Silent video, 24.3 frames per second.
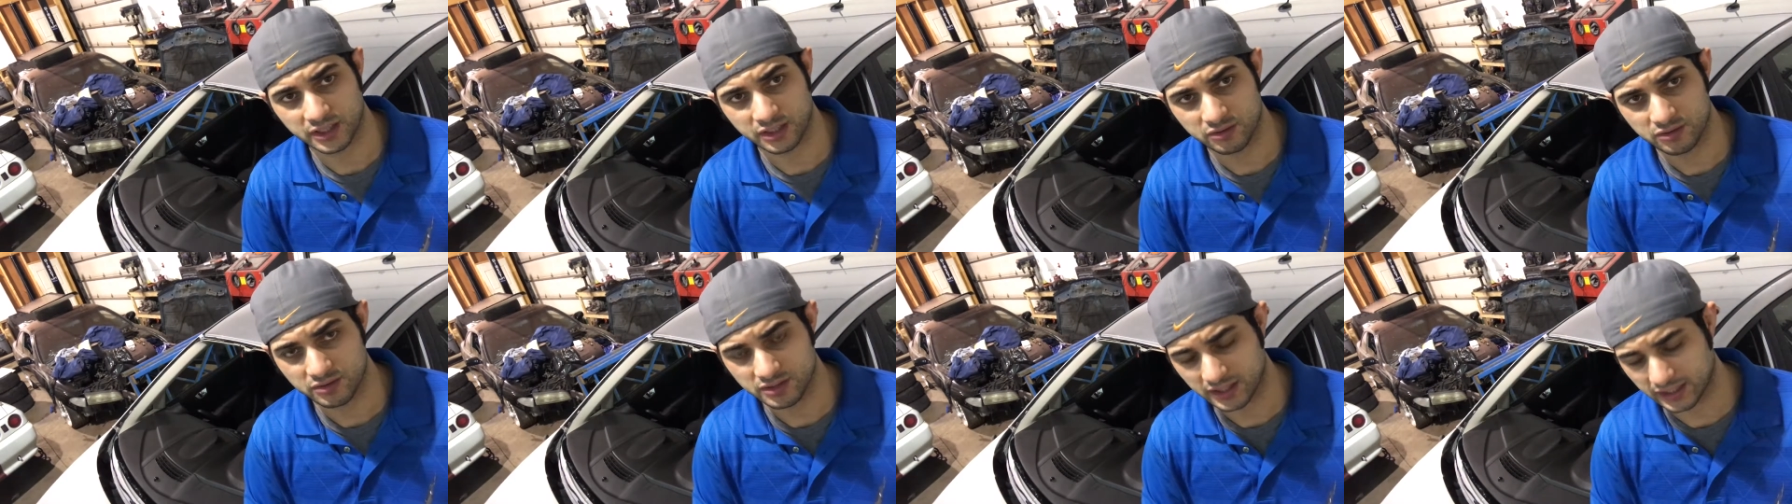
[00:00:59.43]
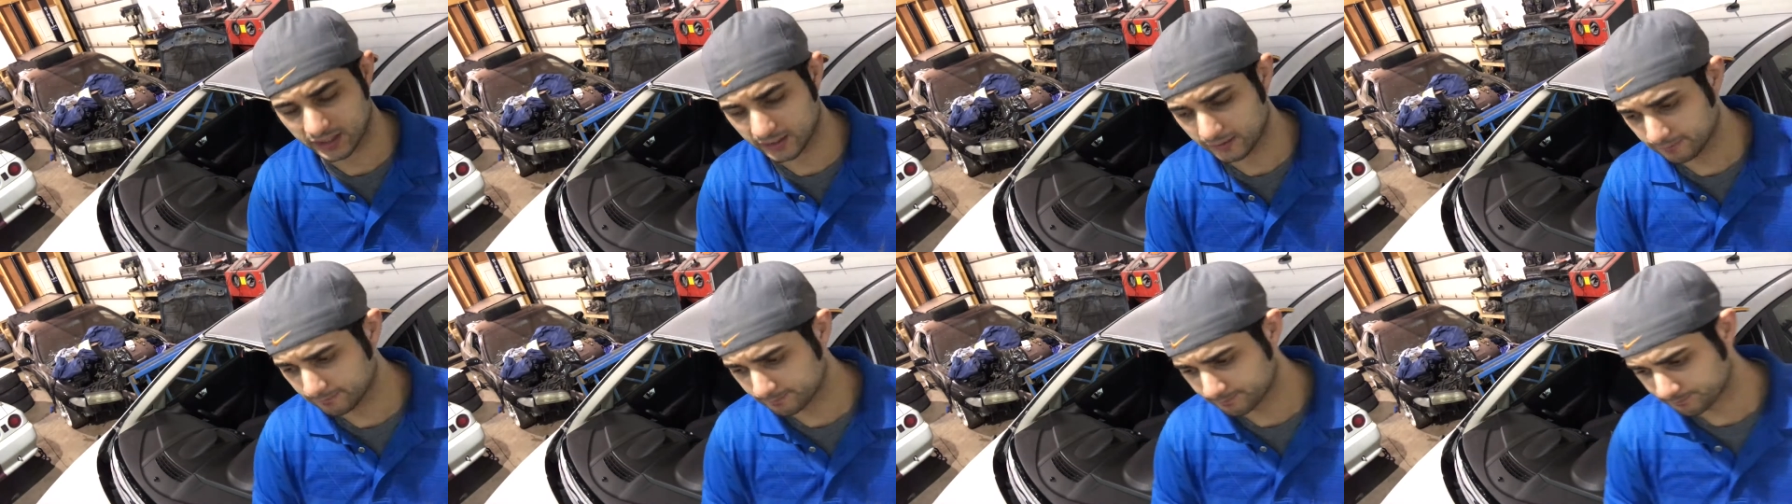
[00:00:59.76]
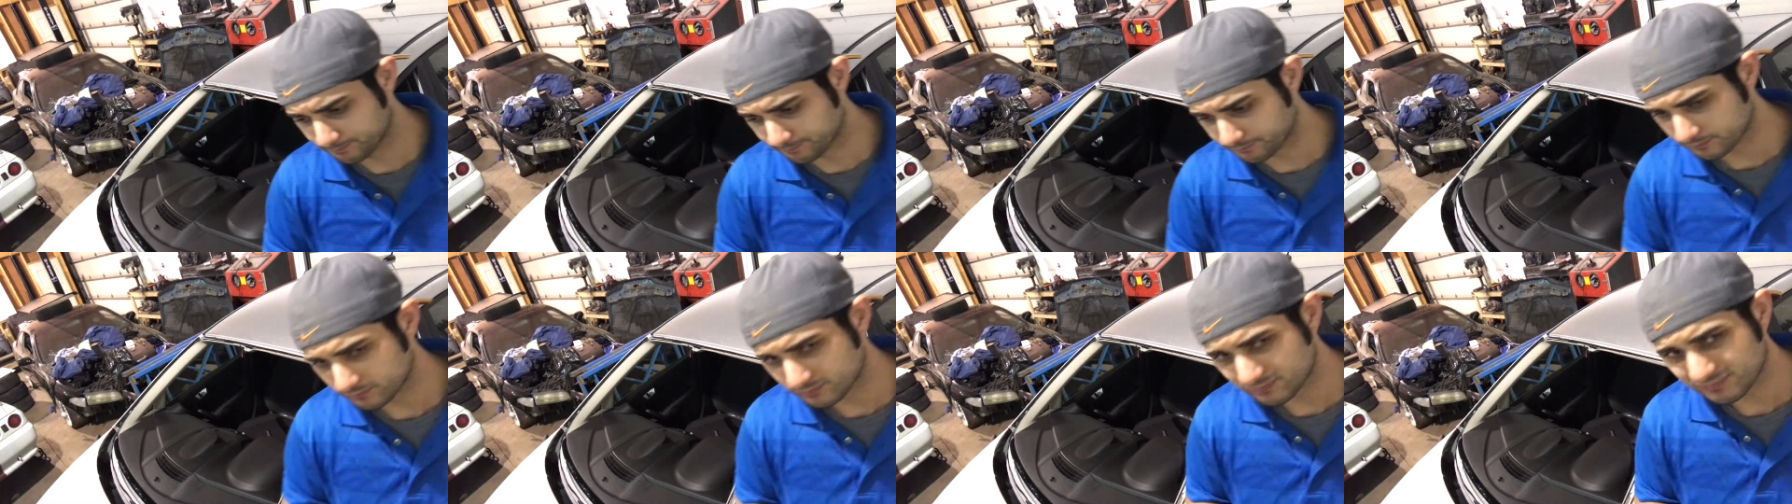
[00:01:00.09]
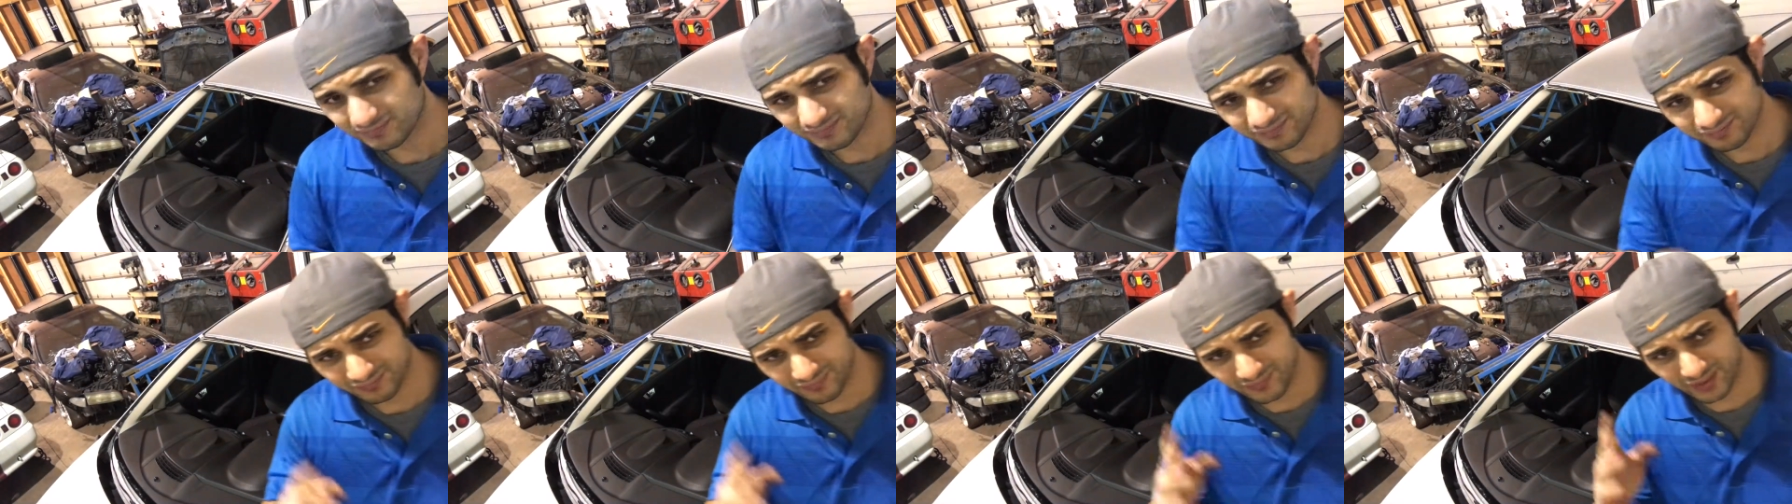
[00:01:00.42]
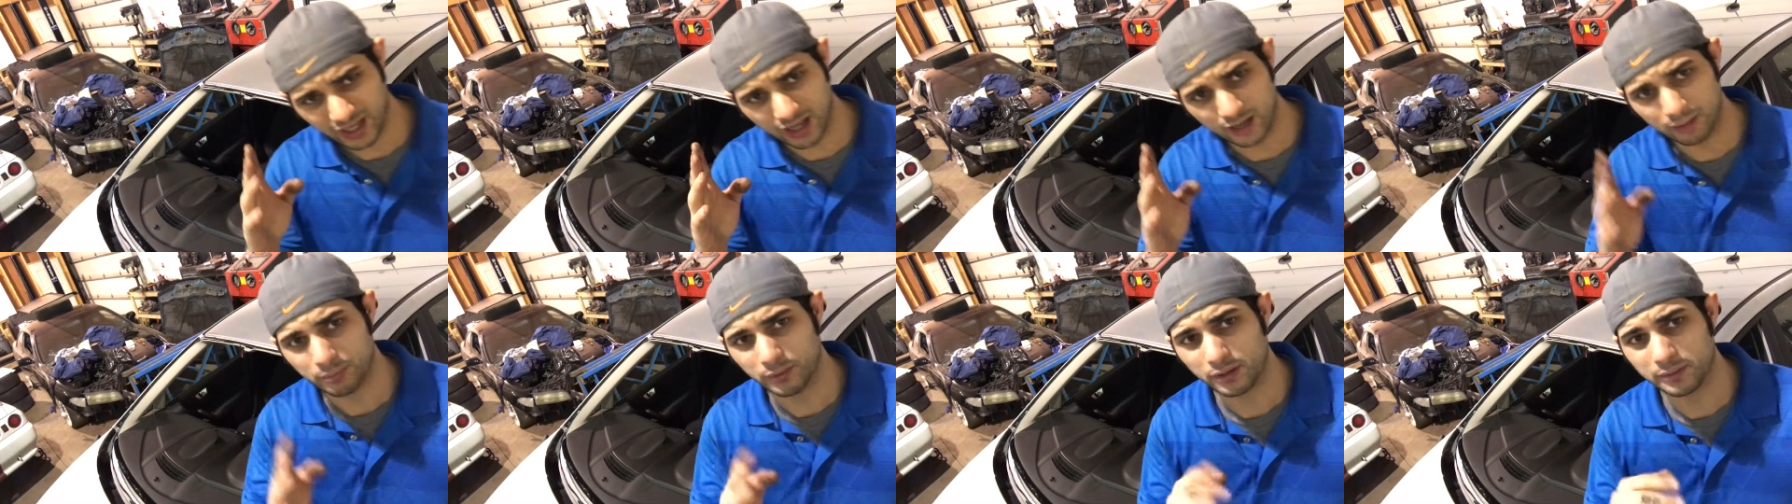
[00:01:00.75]
using,
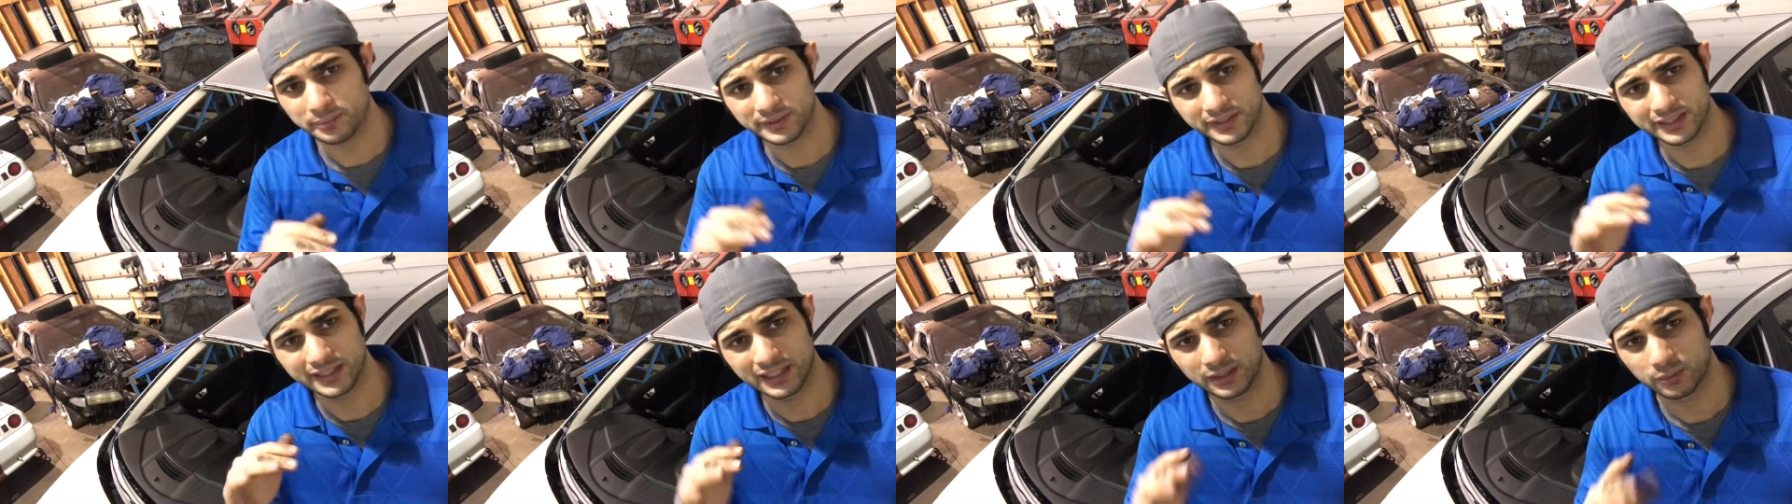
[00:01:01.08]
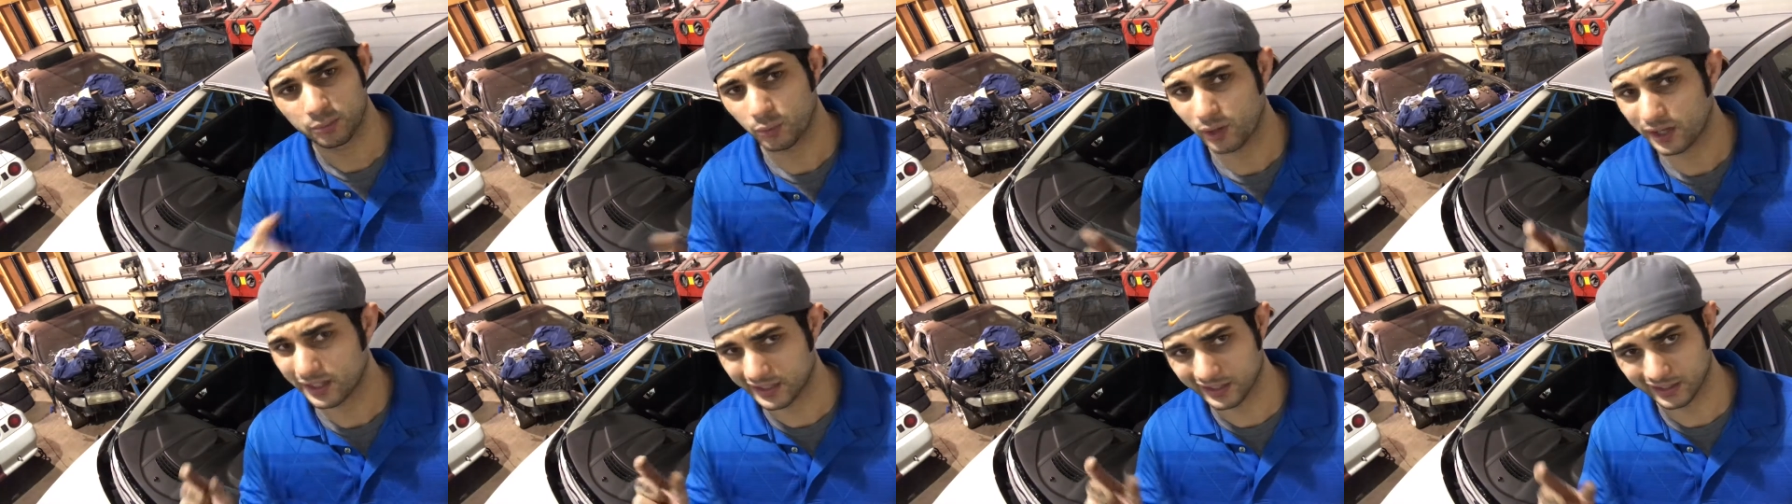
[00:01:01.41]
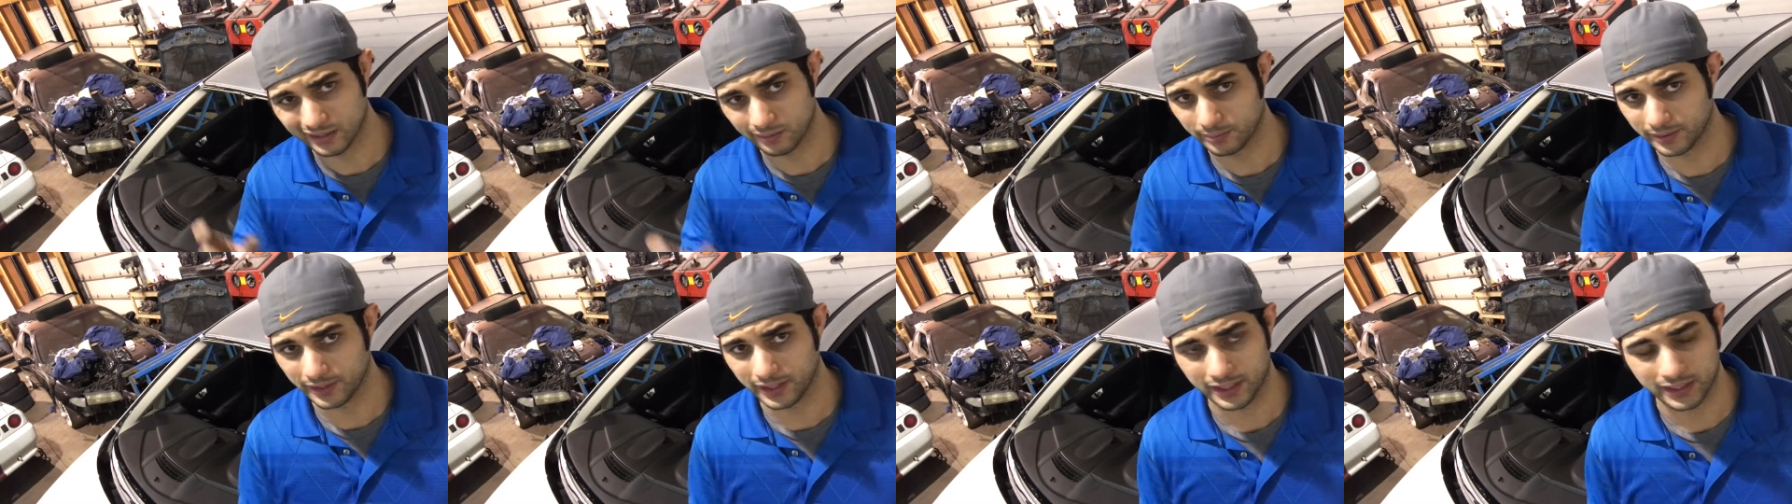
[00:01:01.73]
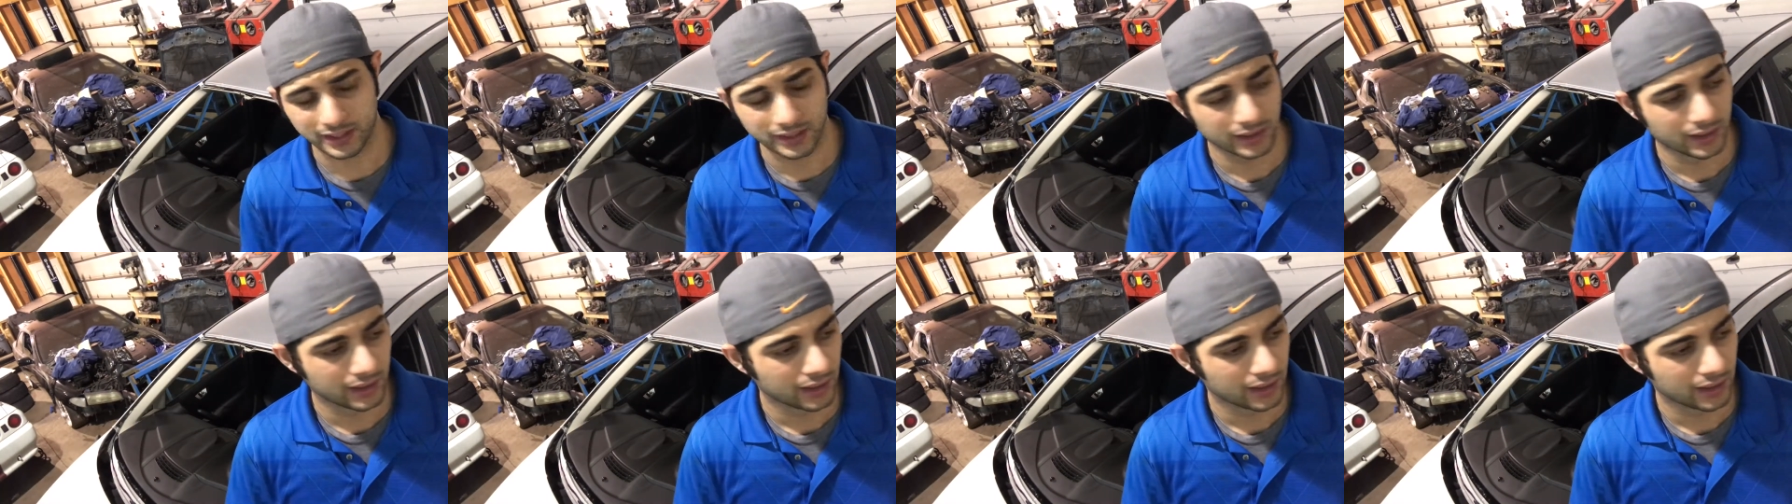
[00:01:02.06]
I'll probably need one in a bit,